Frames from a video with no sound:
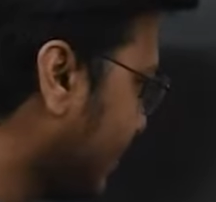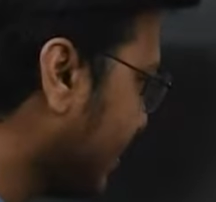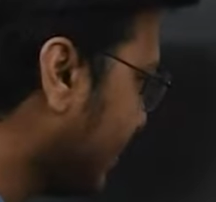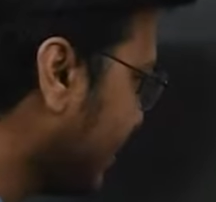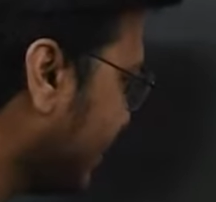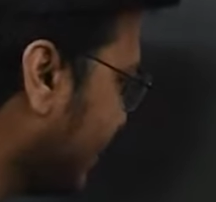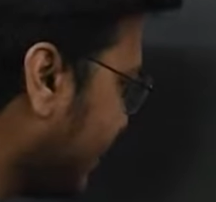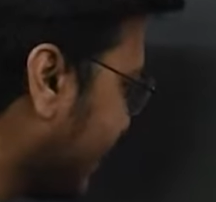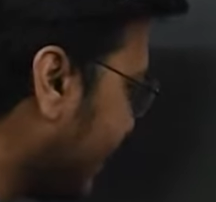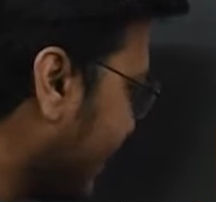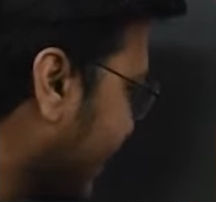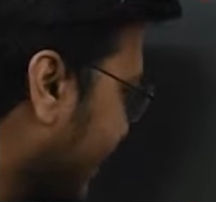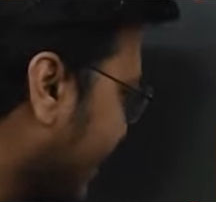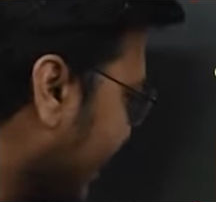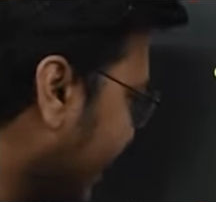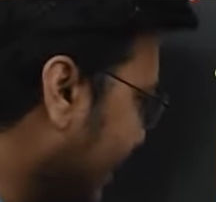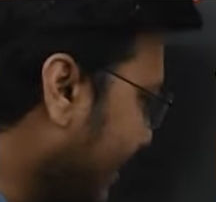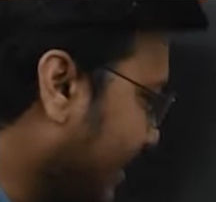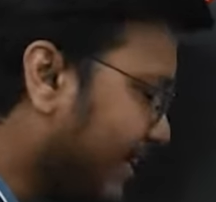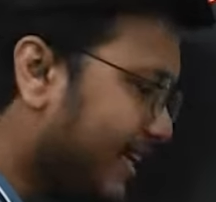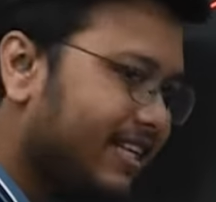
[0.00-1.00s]
that
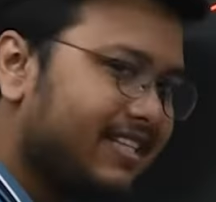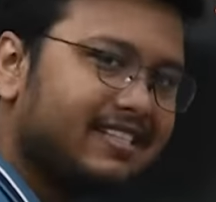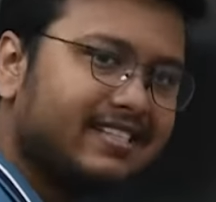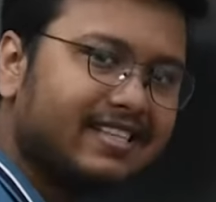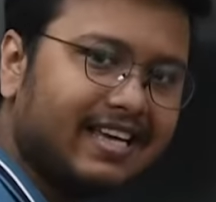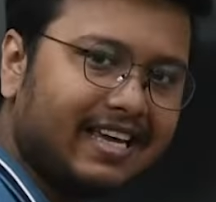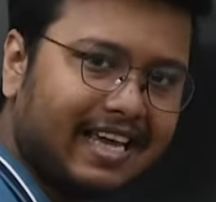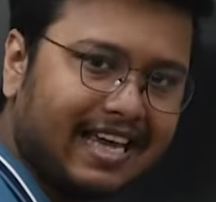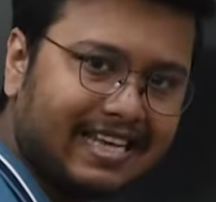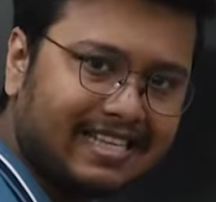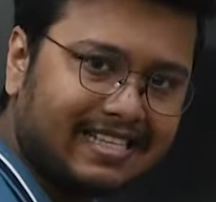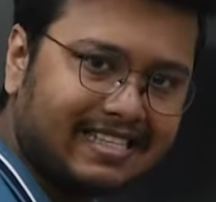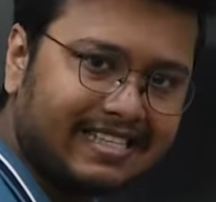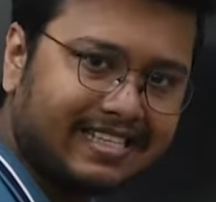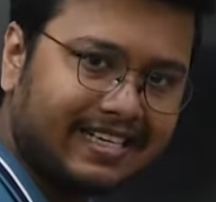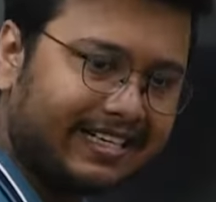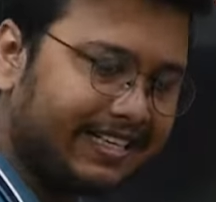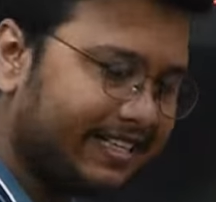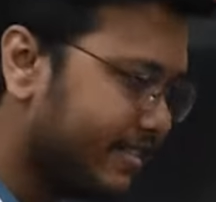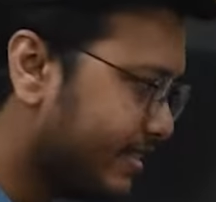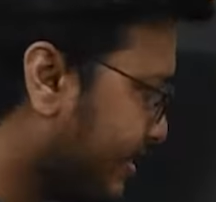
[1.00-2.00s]
contains the S
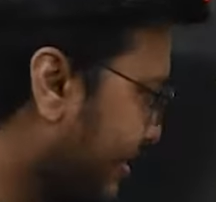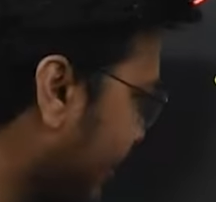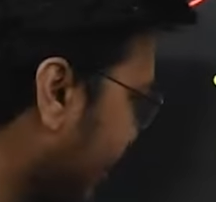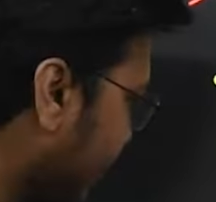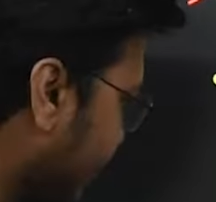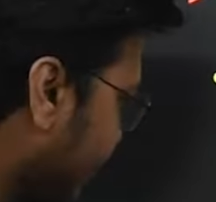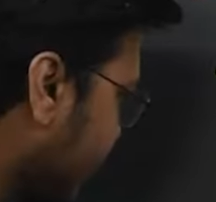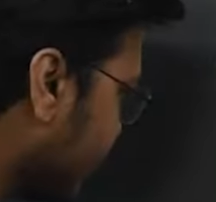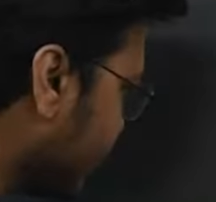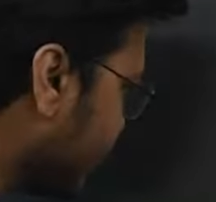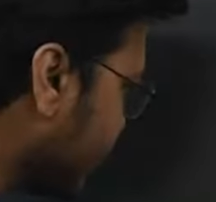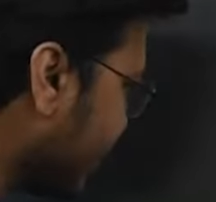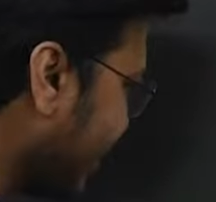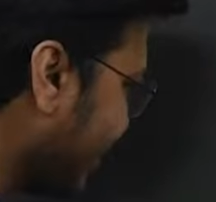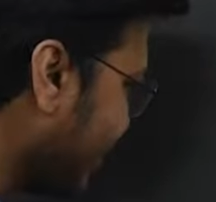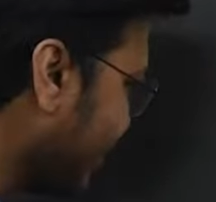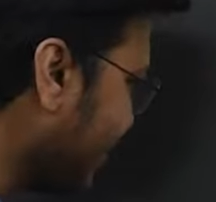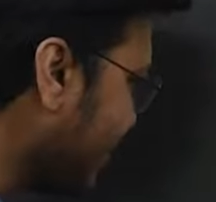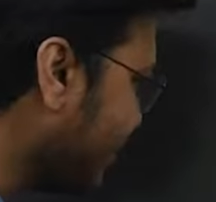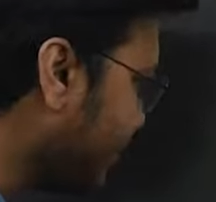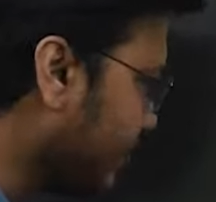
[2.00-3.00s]
set itself. So
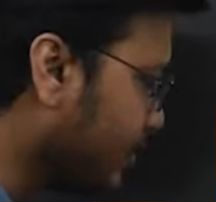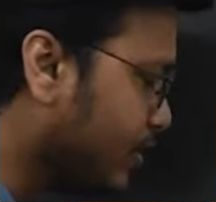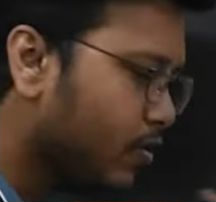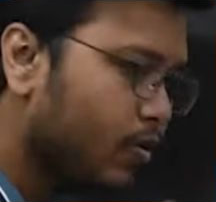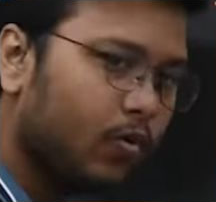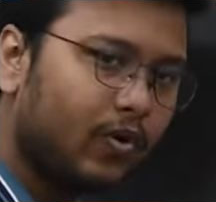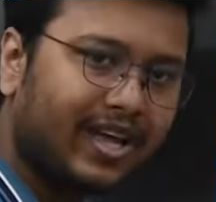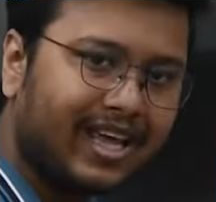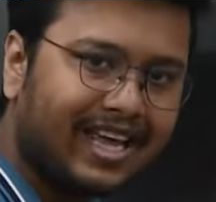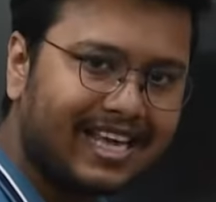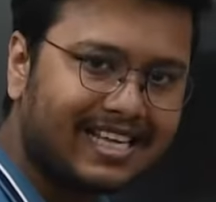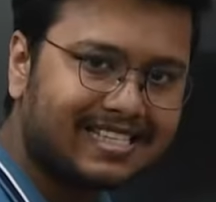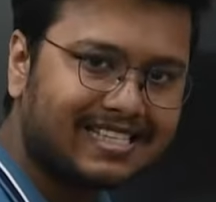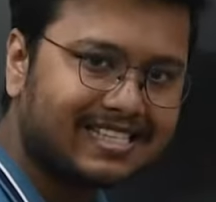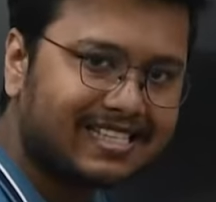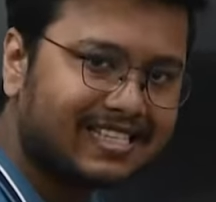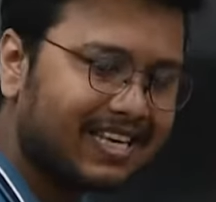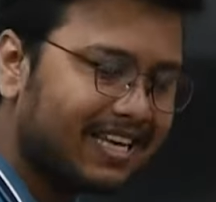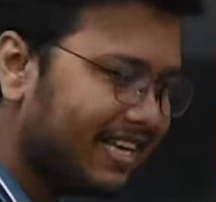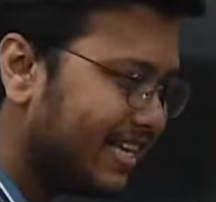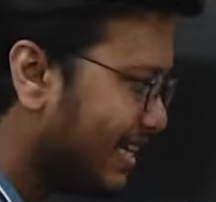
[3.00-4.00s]
that means we know
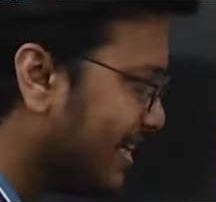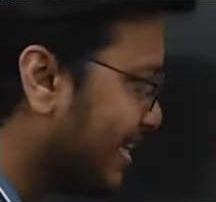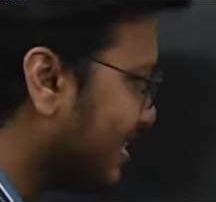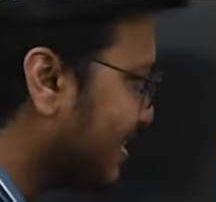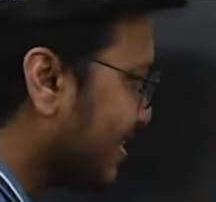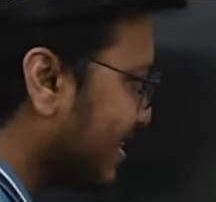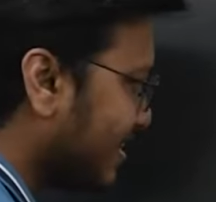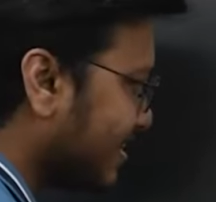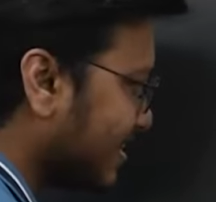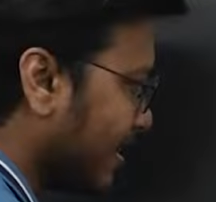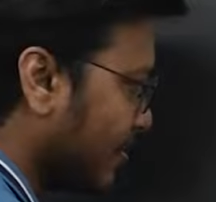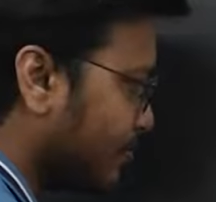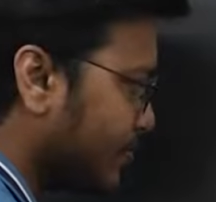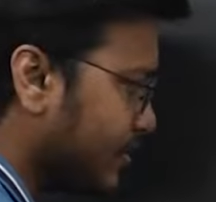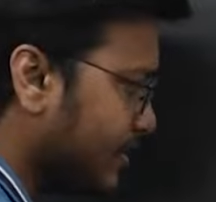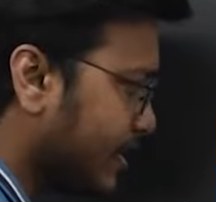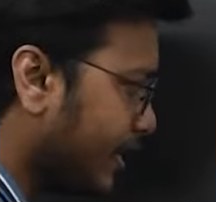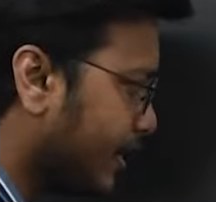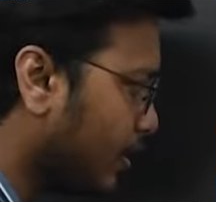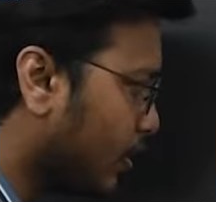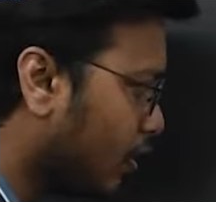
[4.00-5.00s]
S is a
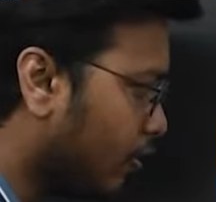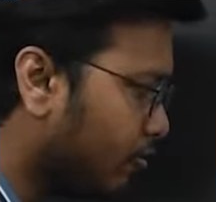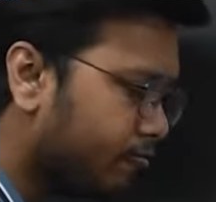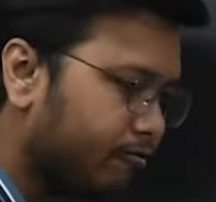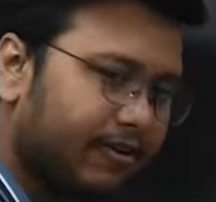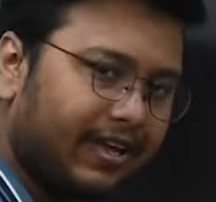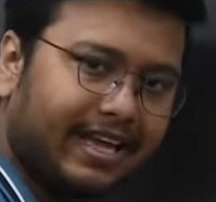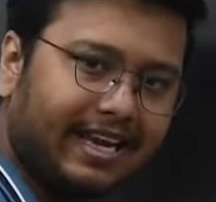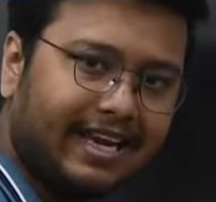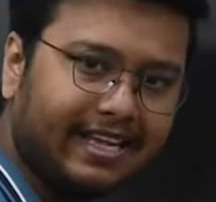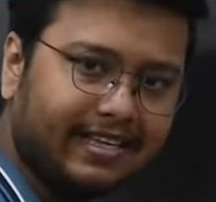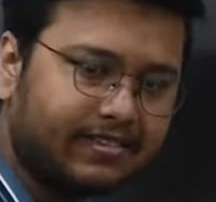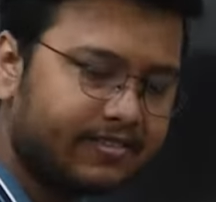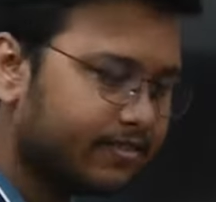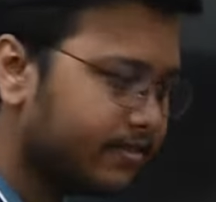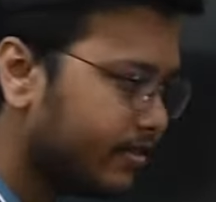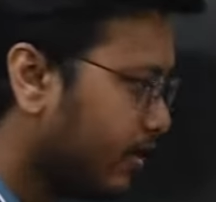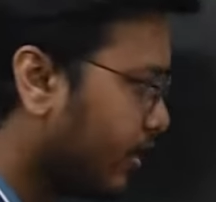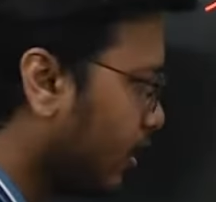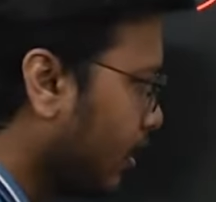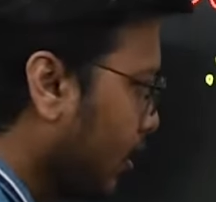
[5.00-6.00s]
subset of Ls.